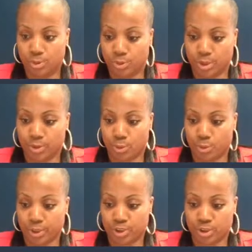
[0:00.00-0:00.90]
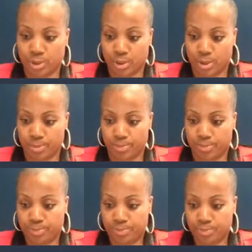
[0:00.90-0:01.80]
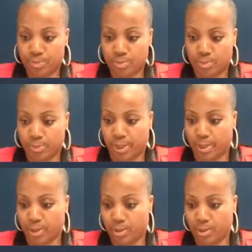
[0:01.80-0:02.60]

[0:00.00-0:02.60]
You see the question by